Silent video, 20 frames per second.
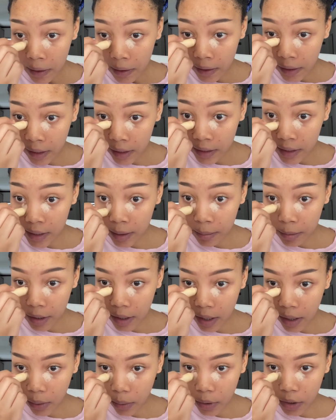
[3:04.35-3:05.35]
That's something
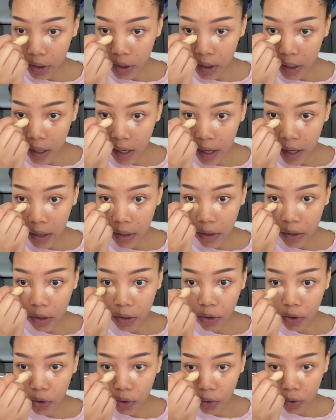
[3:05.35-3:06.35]
I wish I
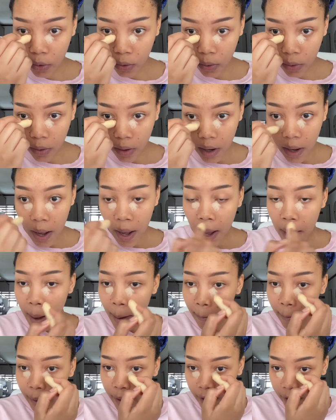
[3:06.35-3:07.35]
could do,
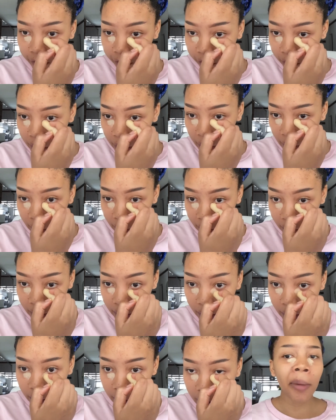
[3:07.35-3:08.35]
but I feel like
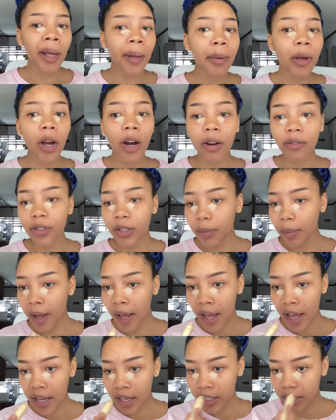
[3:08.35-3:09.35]
maybe after my
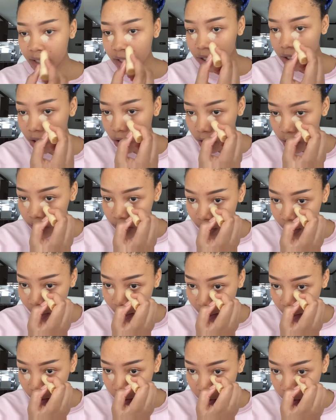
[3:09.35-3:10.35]
acne scars are
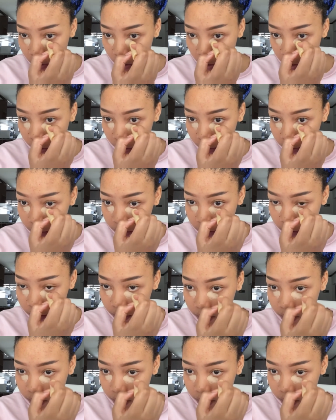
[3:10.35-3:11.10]
like gone,